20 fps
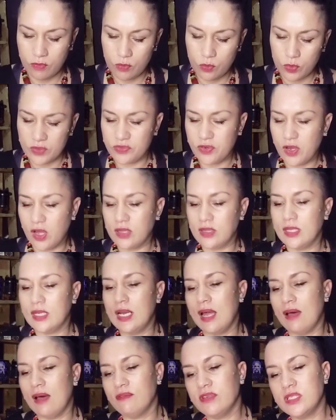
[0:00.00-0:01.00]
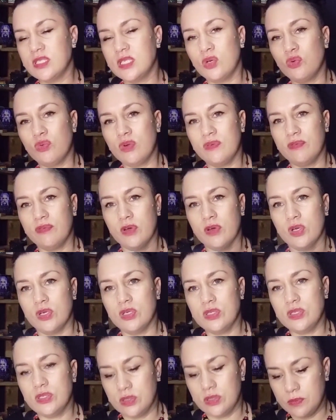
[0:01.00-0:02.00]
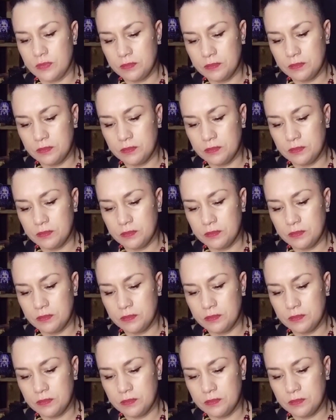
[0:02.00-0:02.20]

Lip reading: We've got the Lovers in reverse,